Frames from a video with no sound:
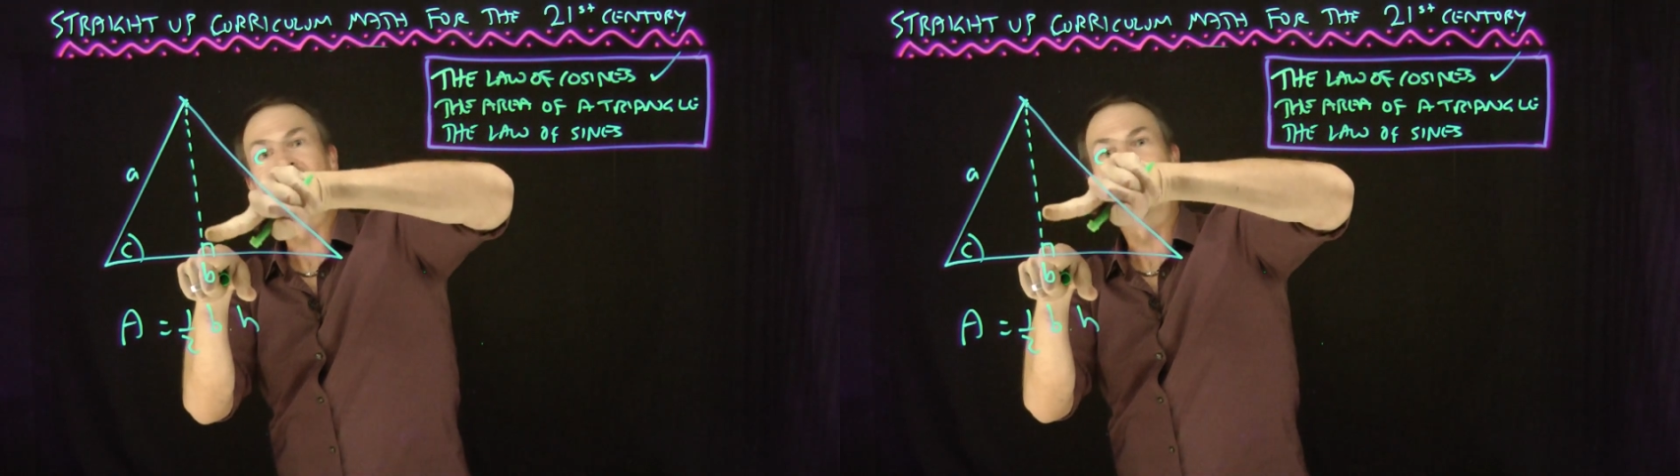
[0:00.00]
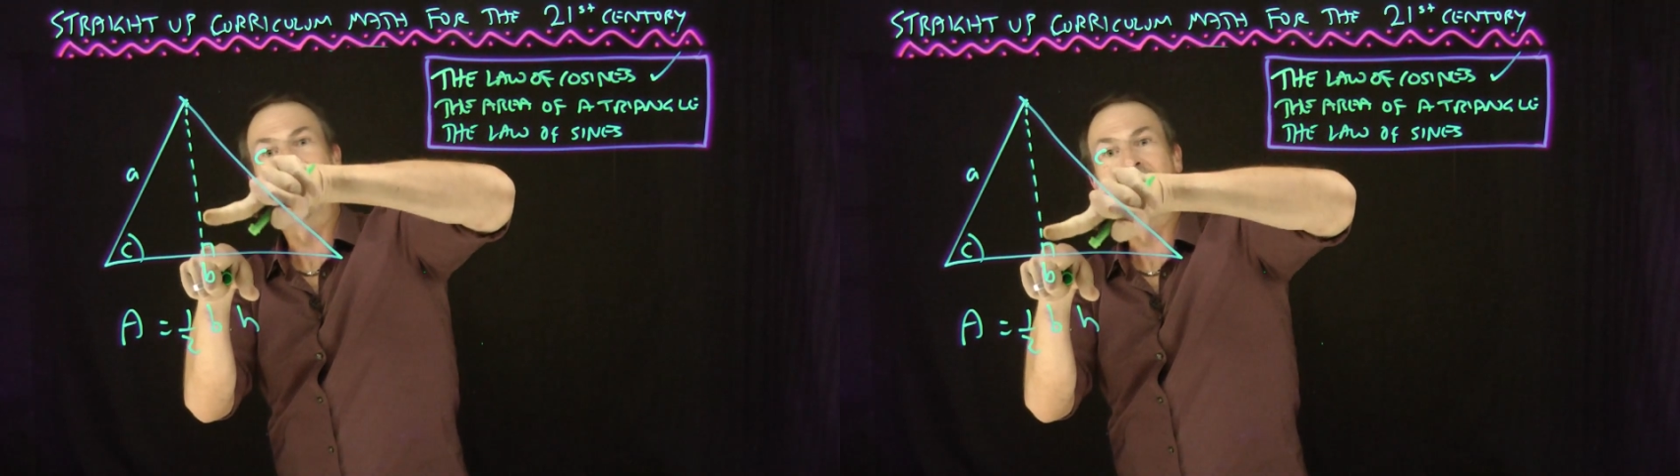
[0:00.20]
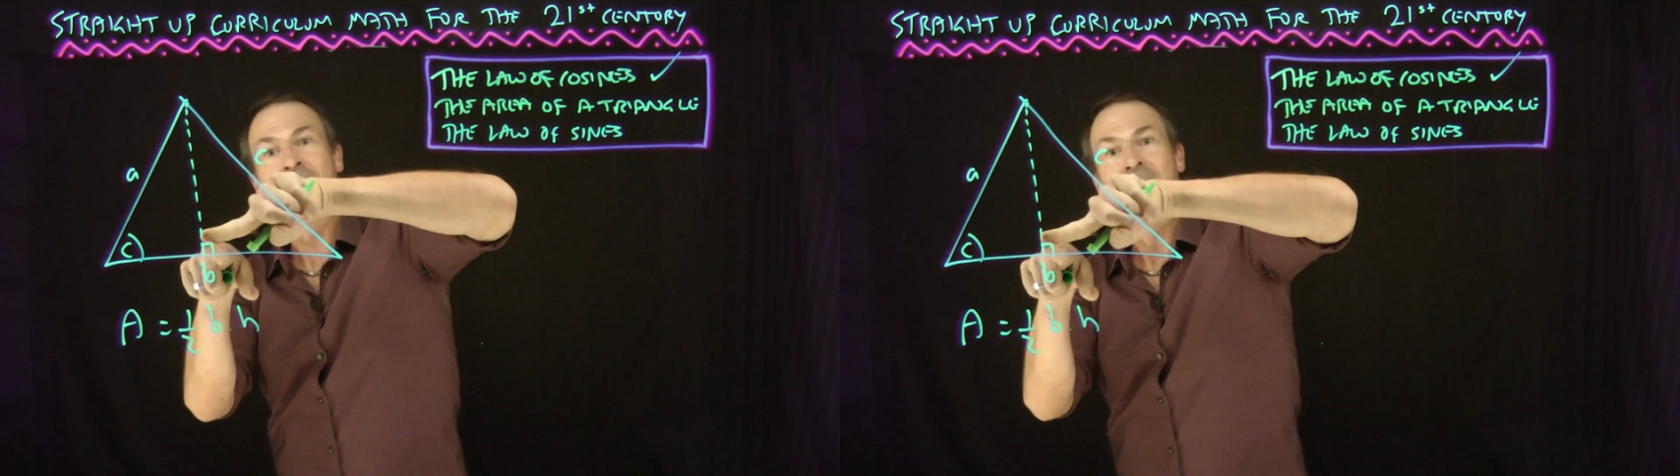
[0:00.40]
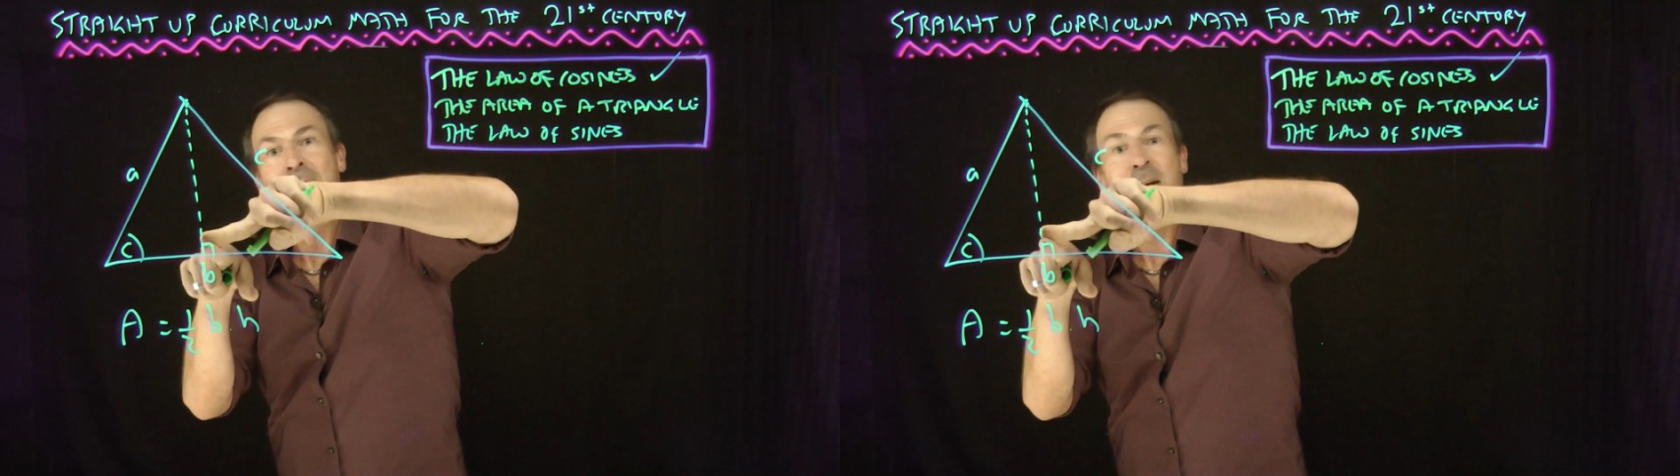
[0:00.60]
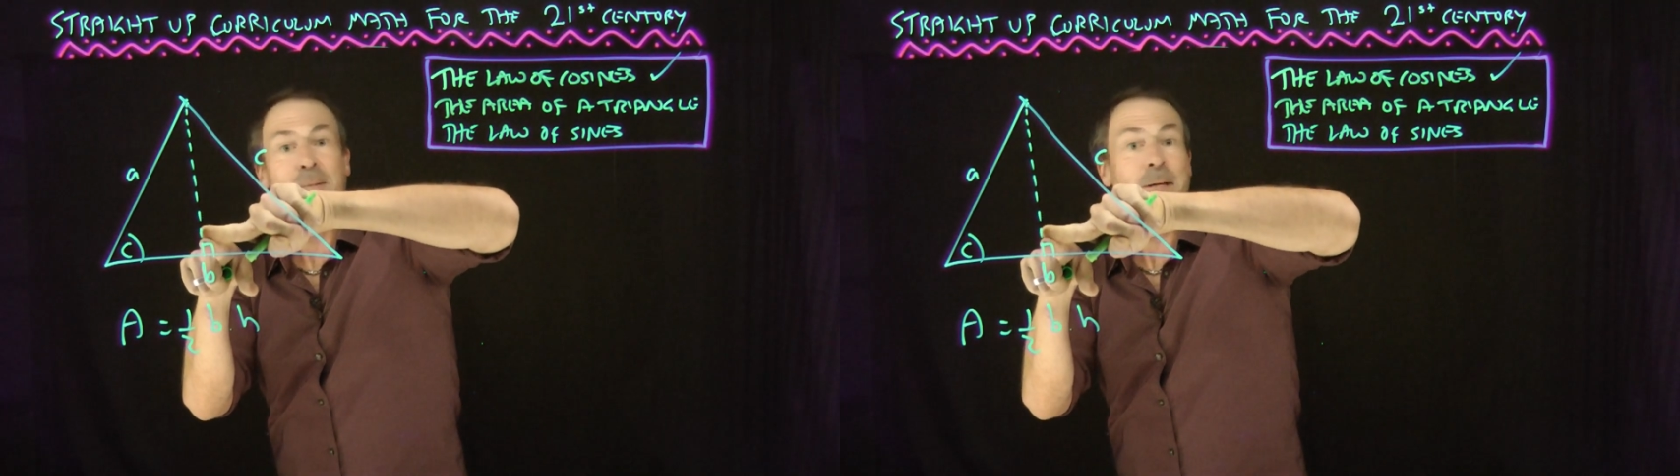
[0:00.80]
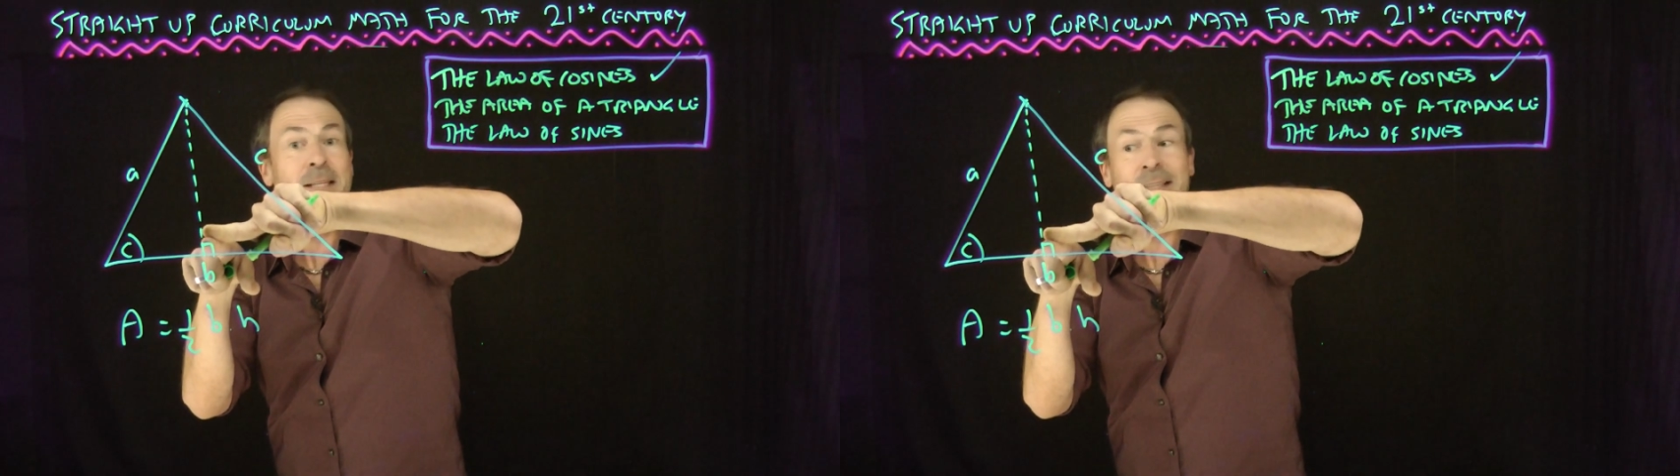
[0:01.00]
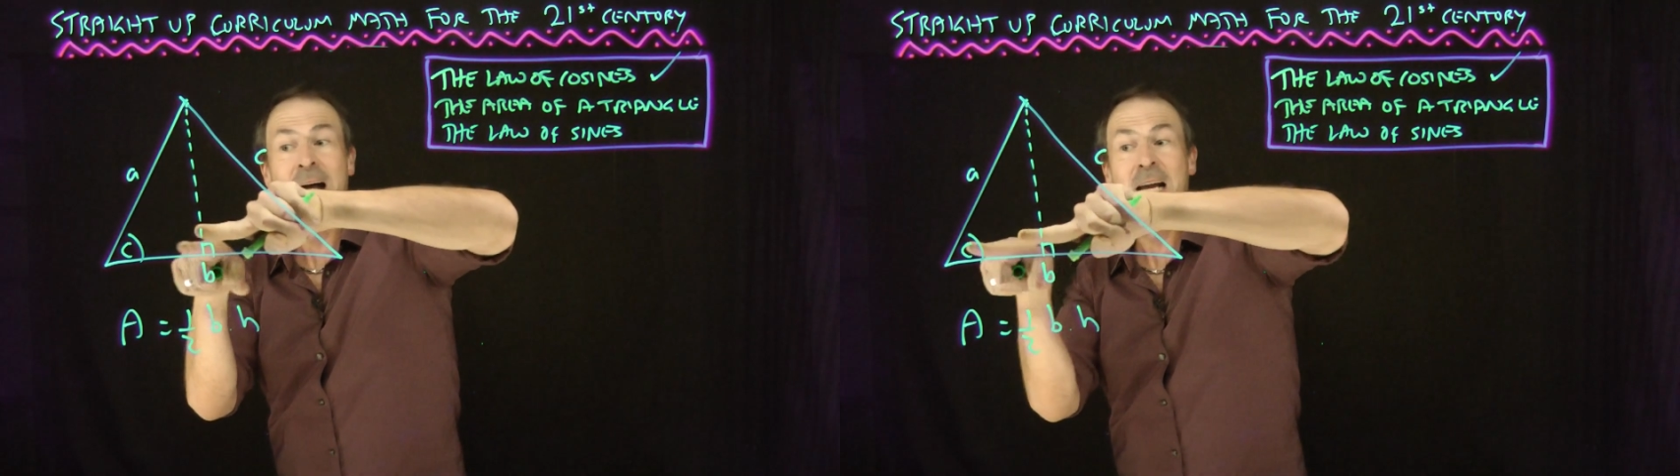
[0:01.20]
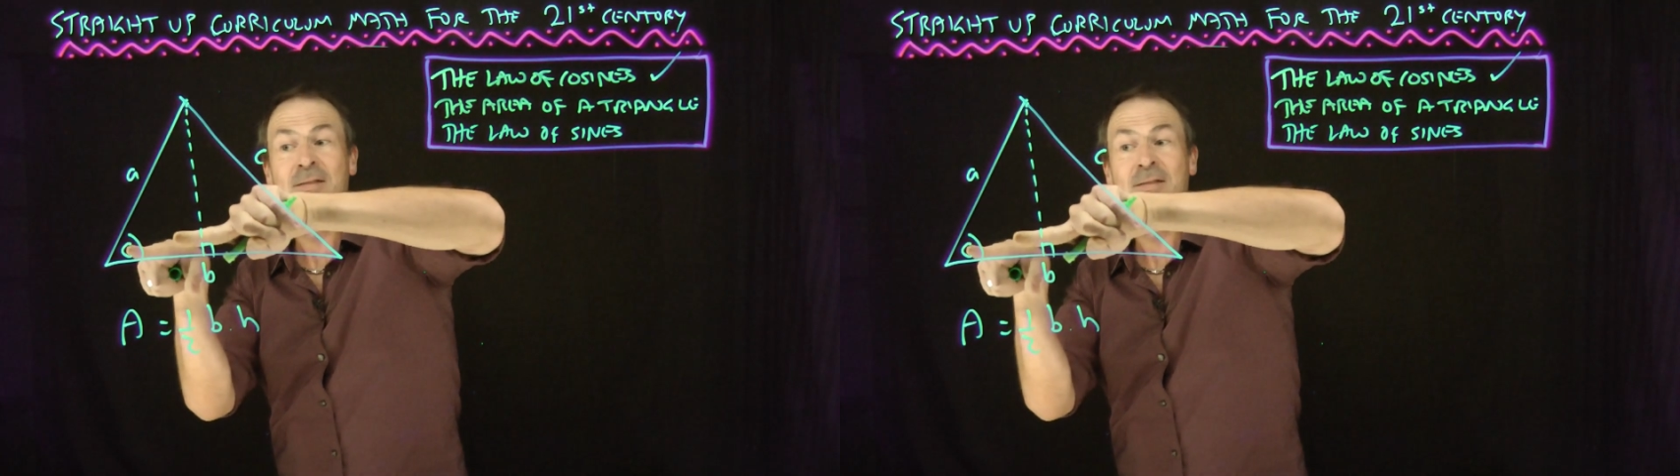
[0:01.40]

star must be sine